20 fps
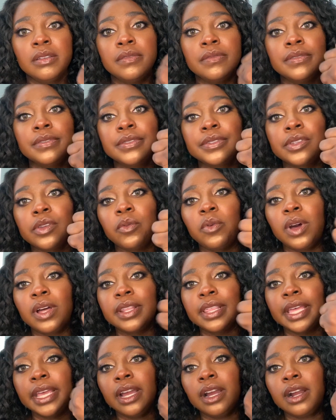So while
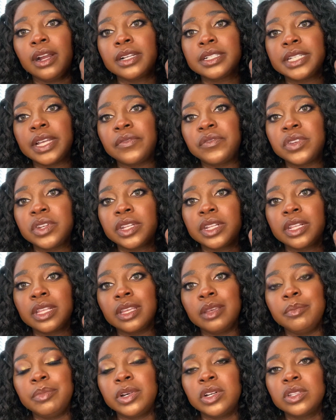they are definitely
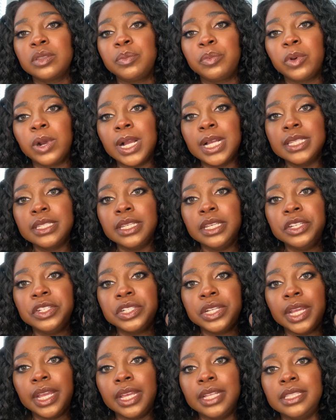both bronzy
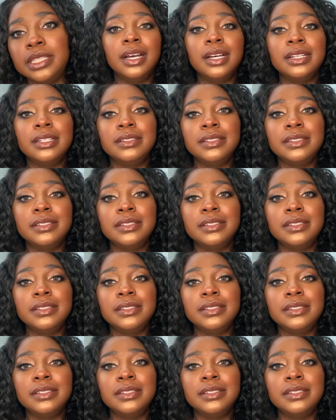shades,